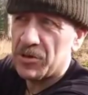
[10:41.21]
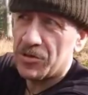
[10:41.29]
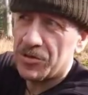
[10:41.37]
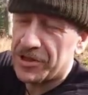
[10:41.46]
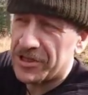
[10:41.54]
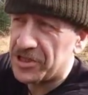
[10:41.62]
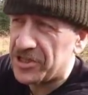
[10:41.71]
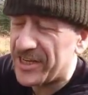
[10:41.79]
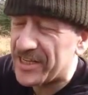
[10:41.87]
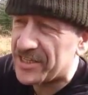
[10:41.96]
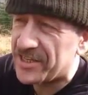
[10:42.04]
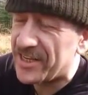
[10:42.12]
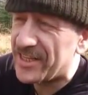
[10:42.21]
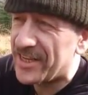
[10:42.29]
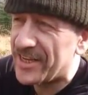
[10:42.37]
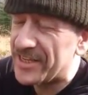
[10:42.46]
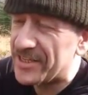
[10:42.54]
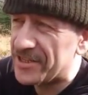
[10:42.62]
or the 60
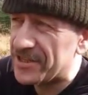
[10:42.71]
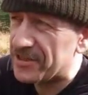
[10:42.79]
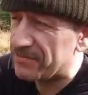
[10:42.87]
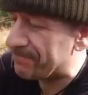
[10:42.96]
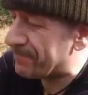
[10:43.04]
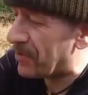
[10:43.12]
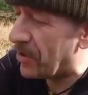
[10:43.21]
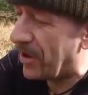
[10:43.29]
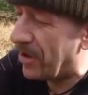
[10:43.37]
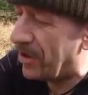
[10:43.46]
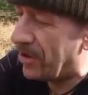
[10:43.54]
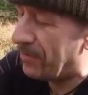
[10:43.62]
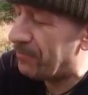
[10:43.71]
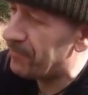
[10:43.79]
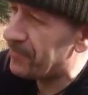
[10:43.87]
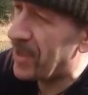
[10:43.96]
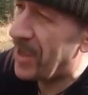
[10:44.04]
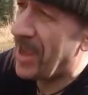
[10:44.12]
litres and
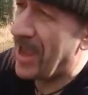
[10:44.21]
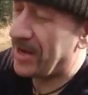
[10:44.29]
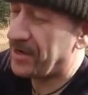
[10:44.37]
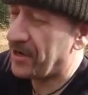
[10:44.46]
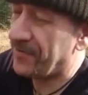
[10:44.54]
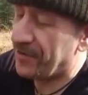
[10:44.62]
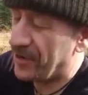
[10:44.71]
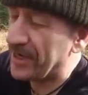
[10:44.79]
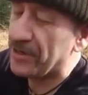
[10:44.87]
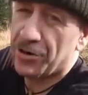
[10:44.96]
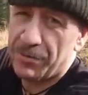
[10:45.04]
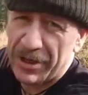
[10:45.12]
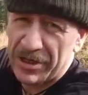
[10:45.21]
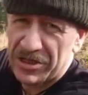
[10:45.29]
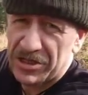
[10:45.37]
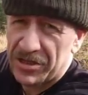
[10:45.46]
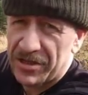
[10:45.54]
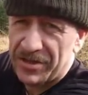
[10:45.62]
the other
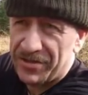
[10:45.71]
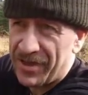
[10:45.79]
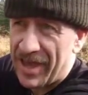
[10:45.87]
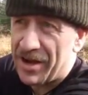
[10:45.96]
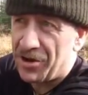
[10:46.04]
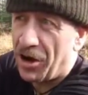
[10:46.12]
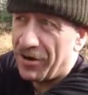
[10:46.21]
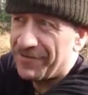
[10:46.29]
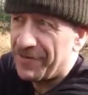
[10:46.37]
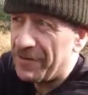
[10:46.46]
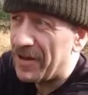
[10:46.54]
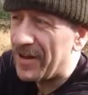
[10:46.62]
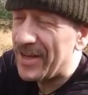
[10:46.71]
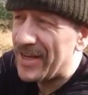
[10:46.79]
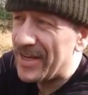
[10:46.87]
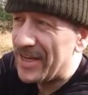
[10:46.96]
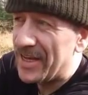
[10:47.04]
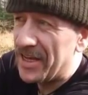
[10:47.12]
increments thereof,
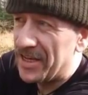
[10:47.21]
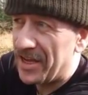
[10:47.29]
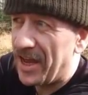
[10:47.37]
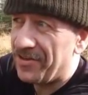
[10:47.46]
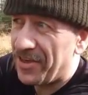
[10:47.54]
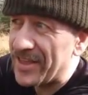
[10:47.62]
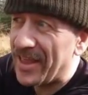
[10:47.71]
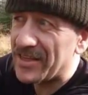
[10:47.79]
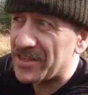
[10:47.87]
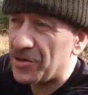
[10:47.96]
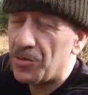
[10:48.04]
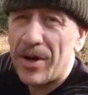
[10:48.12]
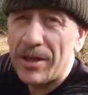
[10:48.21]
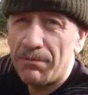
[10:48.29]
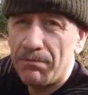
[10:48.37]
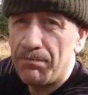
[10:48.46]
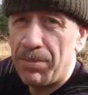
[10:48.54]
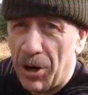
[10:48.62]
I think that's a real
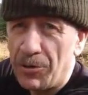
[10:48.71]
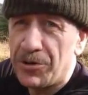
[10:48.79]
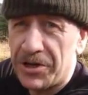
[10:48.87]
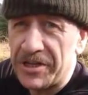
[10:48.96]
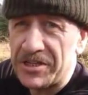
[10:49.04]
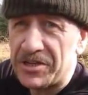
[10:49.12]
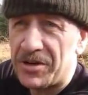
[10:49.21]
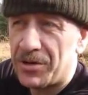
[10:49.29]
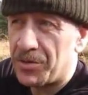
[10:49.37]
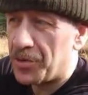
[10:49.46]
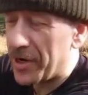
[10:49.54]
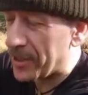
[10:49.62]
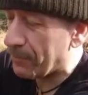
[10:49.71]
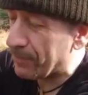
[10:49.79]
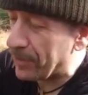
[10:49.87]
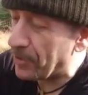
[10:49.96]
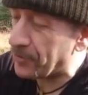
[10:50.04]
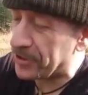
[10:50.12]
bonus
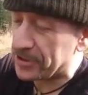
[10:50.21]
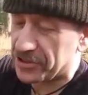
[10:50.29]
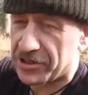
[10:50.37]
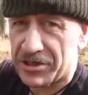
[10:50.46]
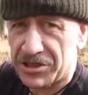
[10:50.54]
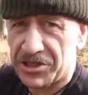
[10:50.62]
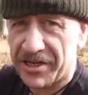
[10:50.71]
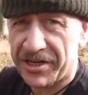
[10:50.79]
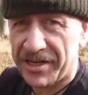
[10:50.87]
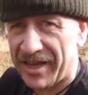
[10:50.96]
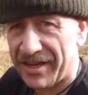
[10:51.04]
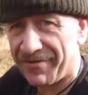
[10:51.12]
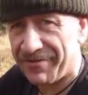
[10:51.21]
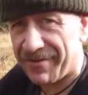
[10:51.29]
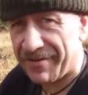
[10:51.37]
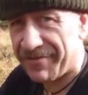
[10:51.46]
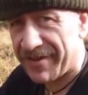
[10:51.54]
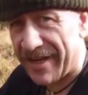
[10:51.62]
because you're going to get your
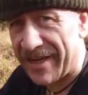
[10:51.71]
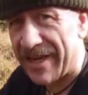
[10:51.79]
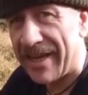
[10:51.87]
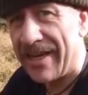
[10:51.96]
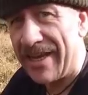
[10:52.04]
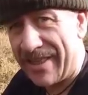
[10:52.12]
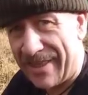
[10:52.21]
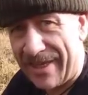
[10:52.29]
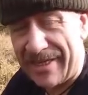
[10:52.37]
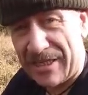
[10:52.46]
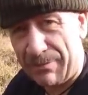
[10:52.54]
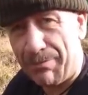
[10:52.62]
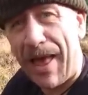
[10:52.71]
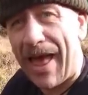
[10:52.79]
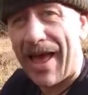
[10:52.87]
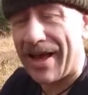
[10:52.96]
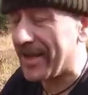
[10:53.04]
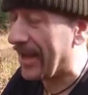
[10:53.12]
50 litre
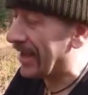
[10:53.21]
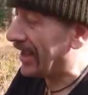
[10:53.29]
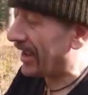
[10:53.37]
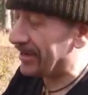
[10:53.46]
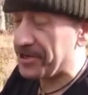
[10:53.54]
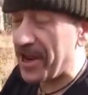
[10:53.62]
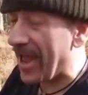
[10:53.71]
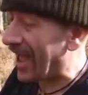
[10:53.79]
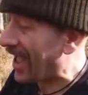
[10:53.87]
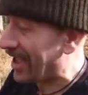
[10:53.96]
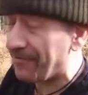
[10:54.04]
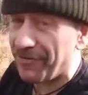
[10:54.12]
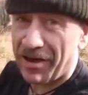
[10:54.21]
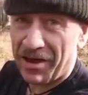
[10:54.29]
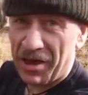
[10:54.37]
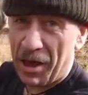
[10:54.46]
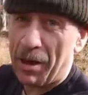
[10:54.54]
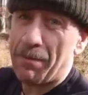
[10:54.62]
pack and yet have
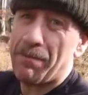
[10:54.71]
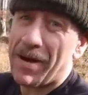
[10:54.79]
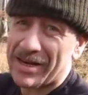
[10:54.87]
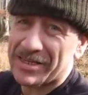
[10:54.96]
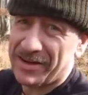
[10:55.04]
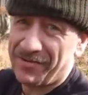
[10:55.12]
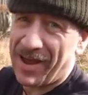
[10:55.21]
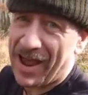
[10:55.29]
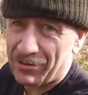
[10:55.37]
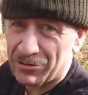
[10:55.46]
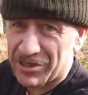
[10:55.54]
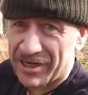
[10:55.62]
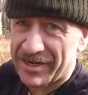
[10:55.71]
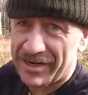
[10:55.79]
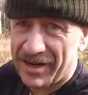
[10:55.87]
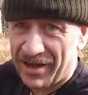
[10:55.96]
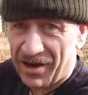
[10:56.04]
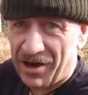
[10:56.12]
a massive housing
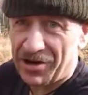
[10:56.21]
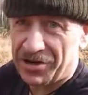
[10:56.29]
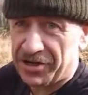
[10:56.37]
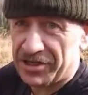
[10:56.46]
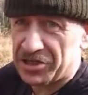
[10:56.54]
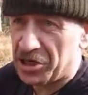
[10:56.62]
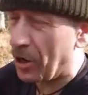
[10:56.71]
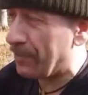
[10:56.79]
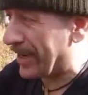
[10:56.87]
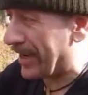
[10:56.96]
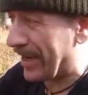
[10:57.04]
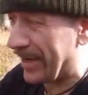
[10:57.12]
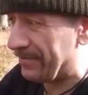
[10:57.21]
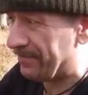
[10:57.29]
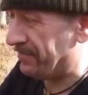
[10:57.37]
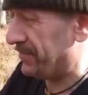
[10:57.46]
on the top here.